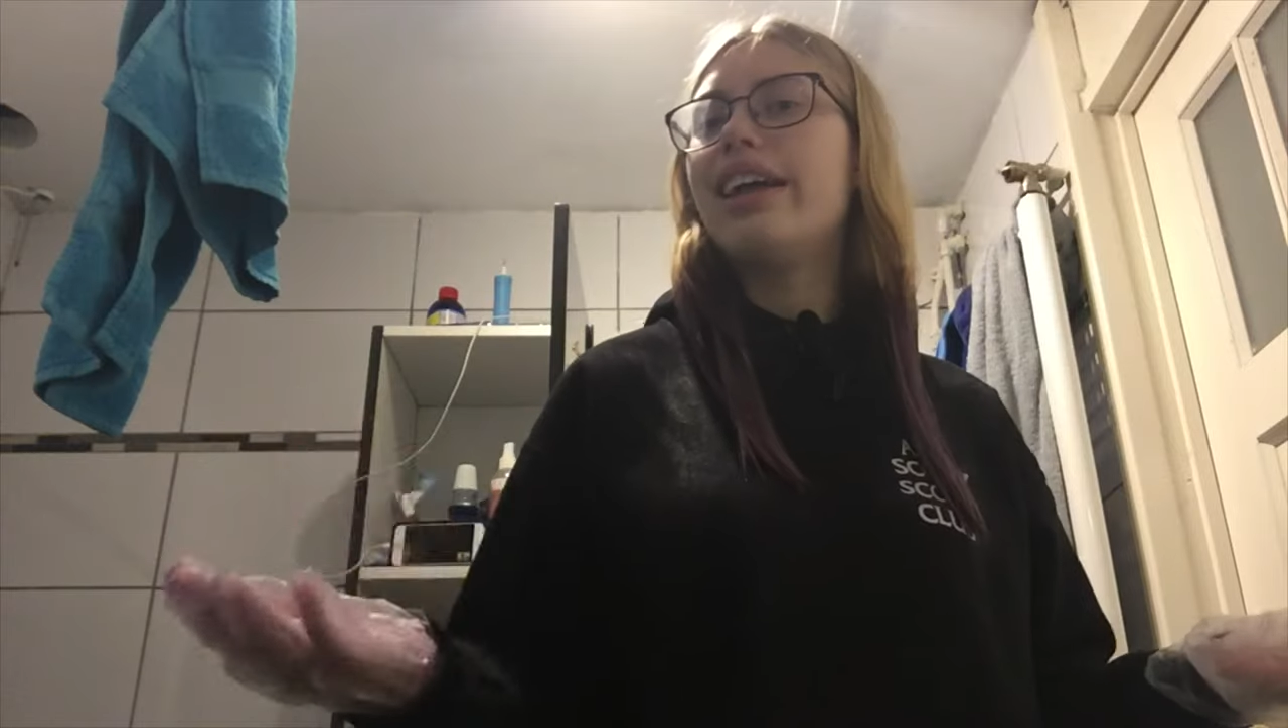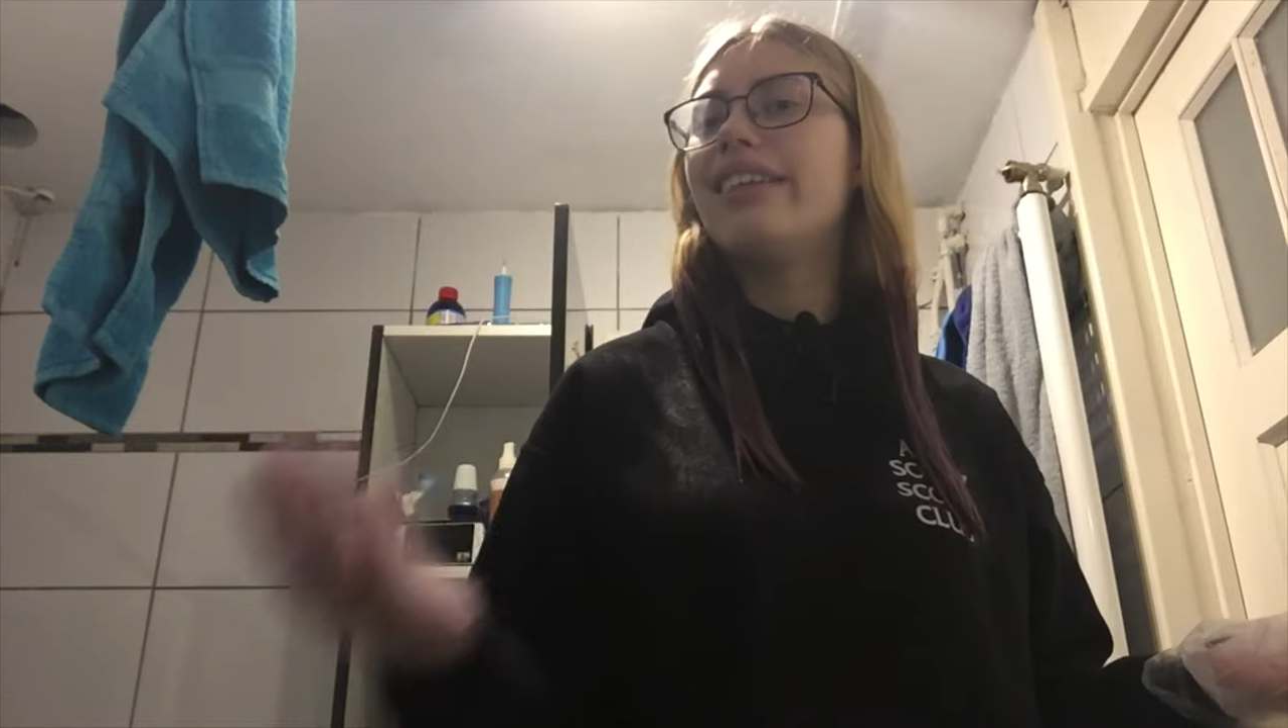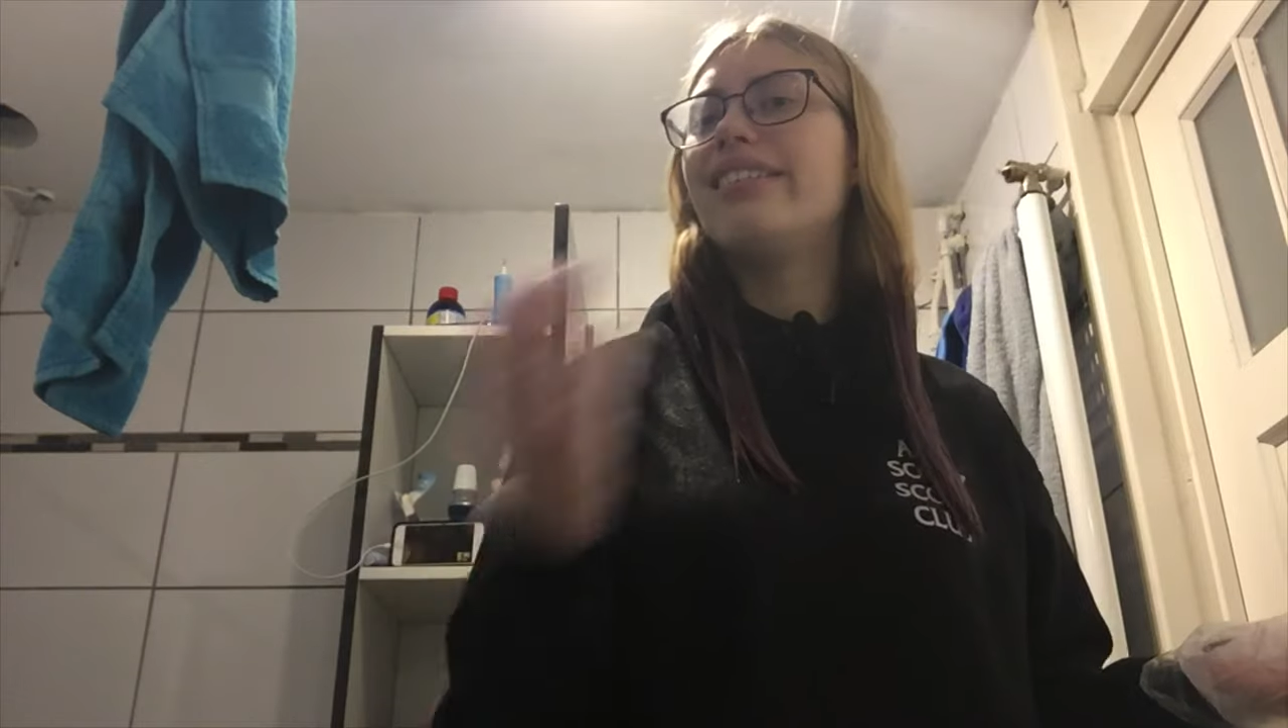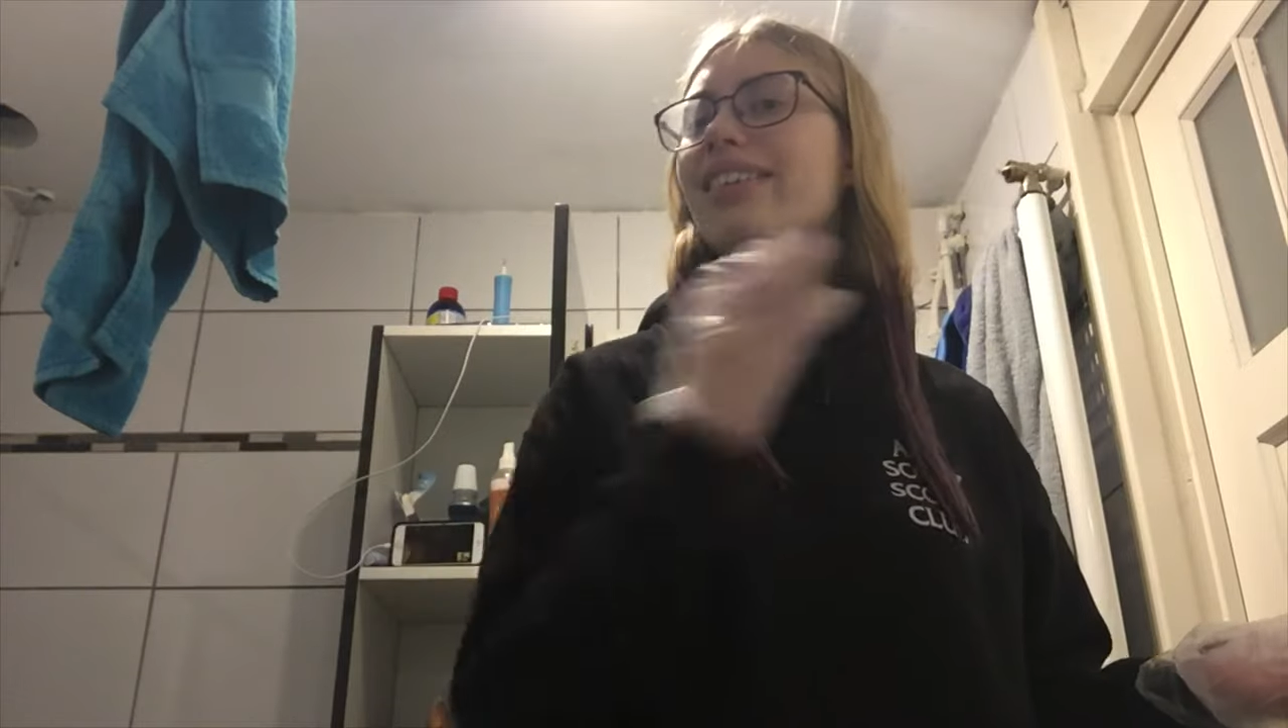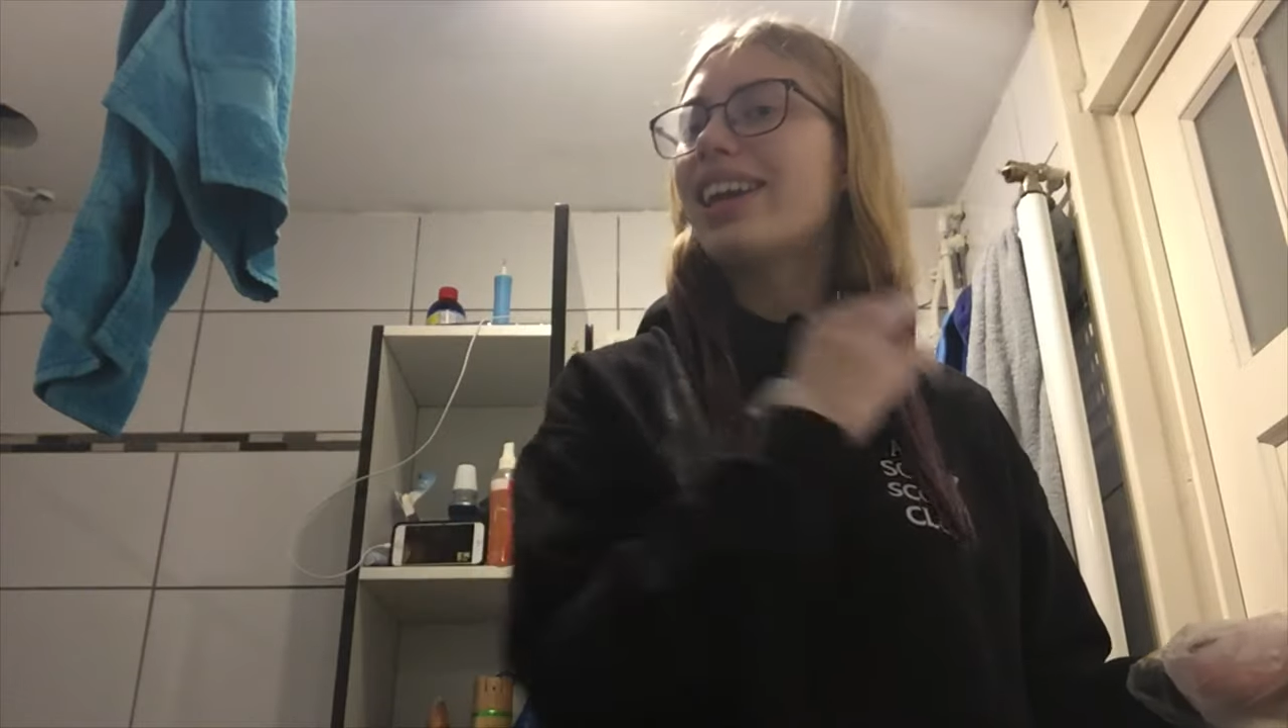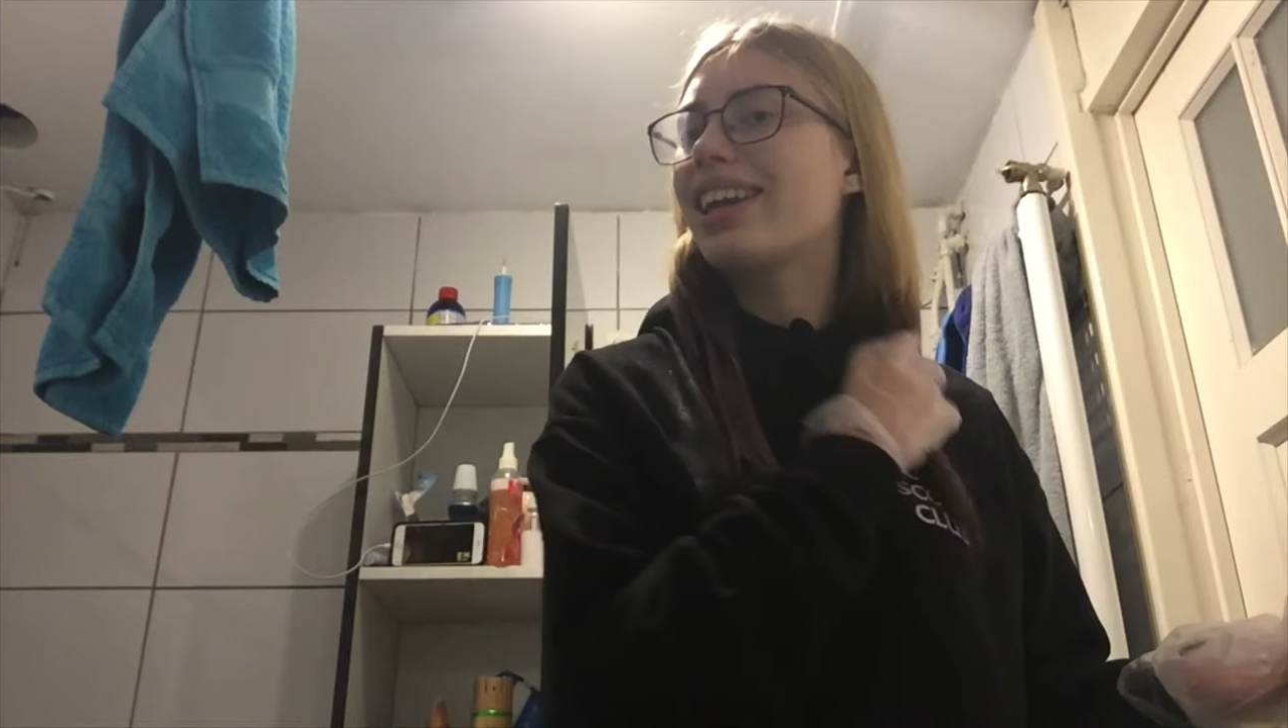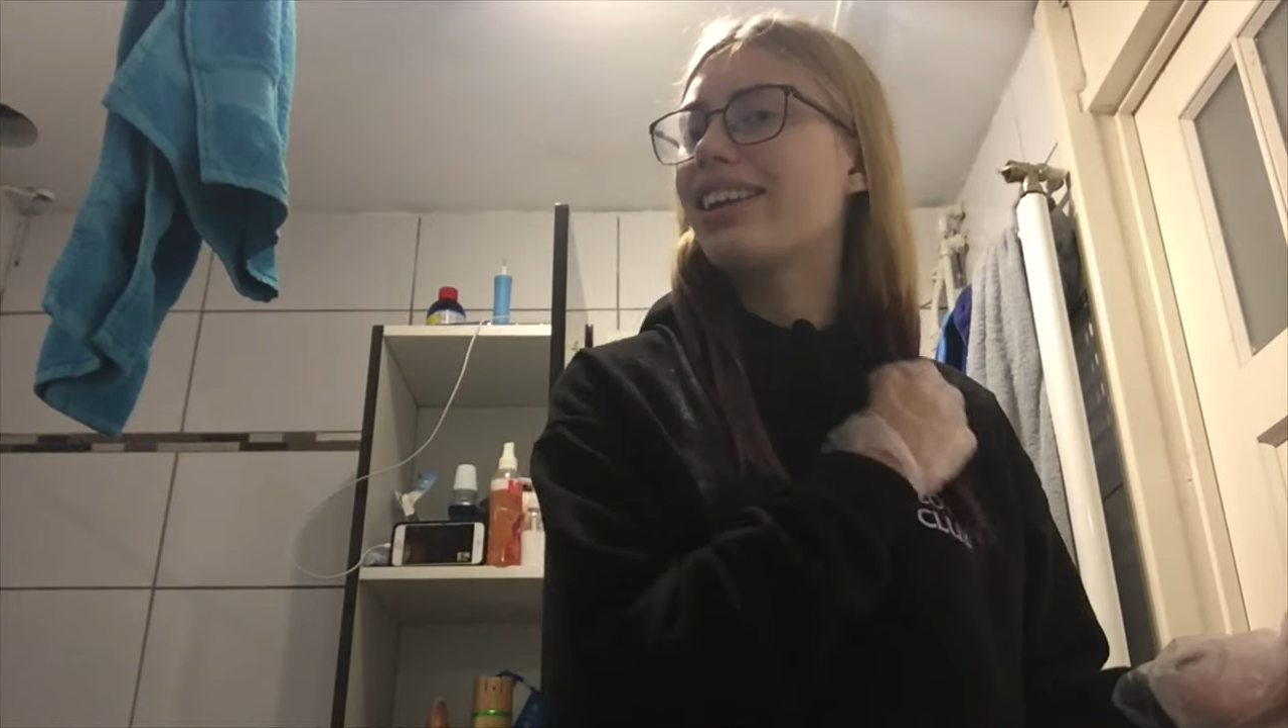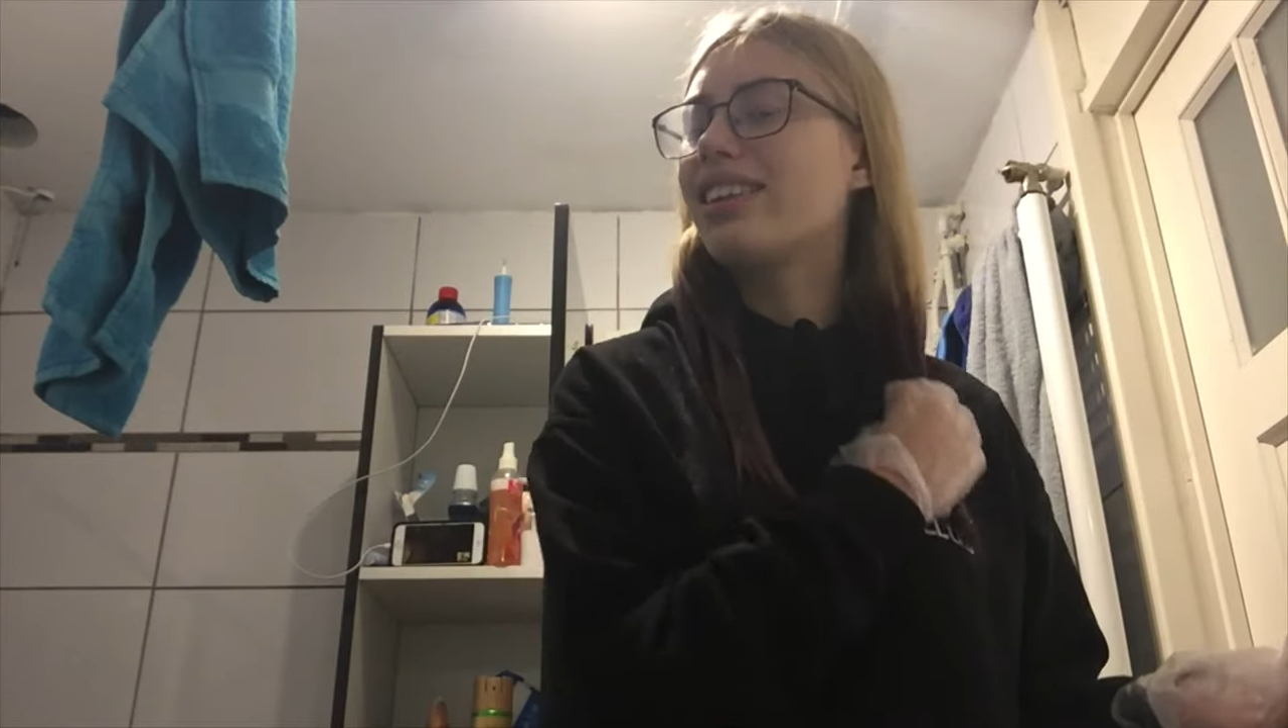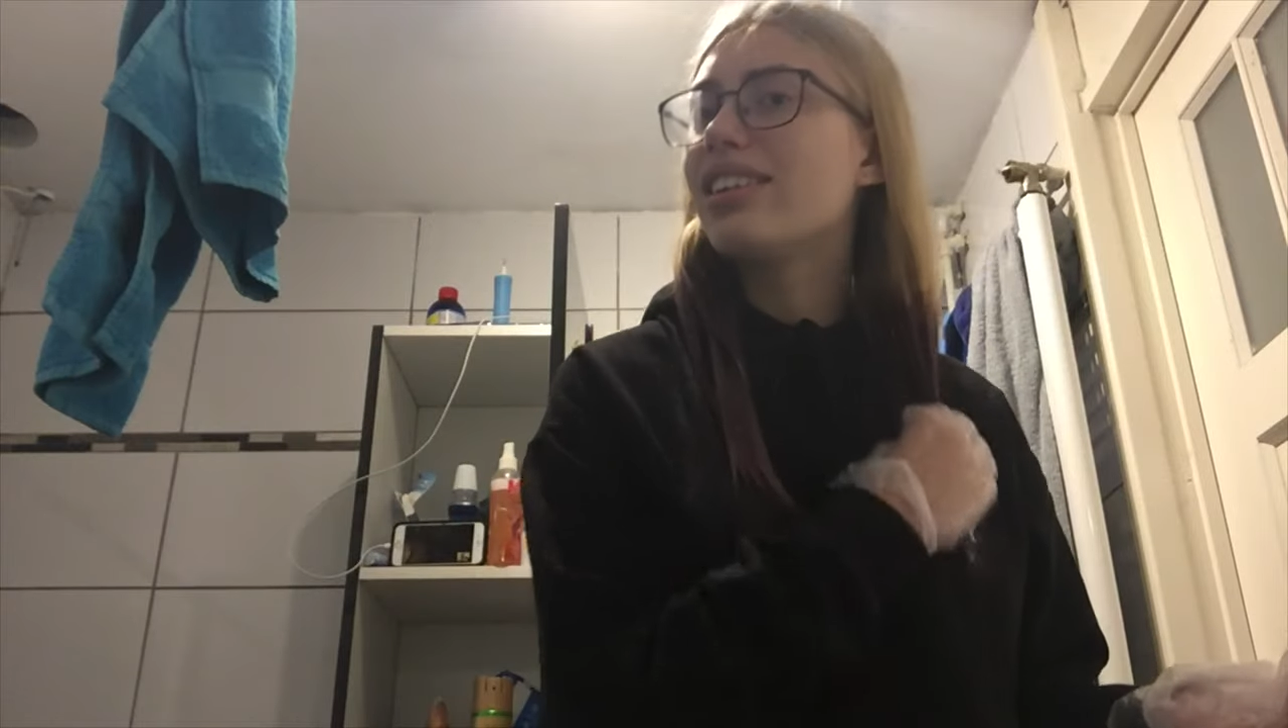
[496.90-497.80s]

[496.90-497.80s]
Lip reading: and like,